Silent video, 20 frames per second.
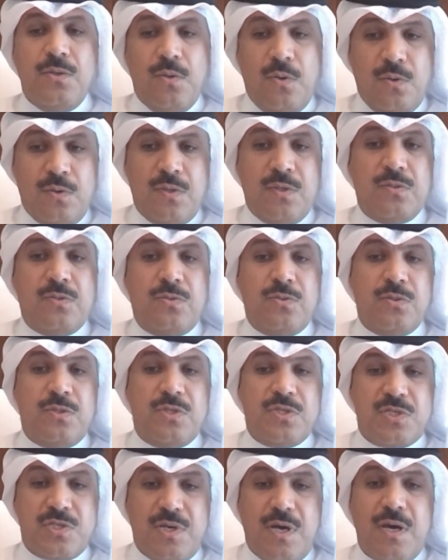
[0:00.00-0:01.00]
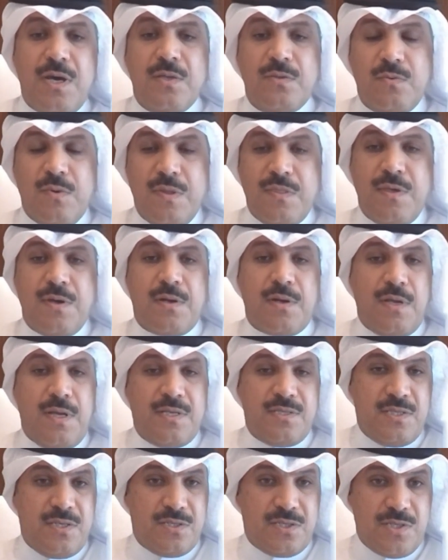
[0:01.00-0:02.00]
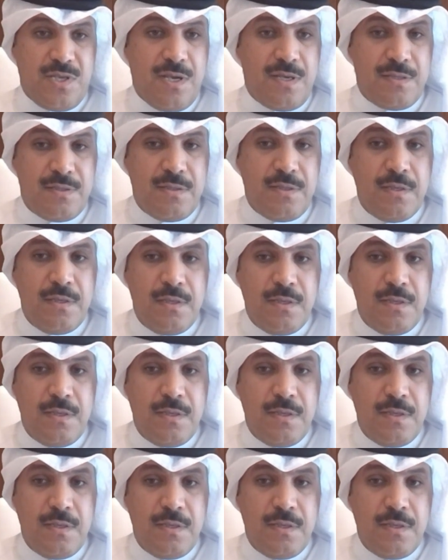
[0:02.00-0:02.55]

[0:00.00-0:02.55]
in order to decide whether, as I said,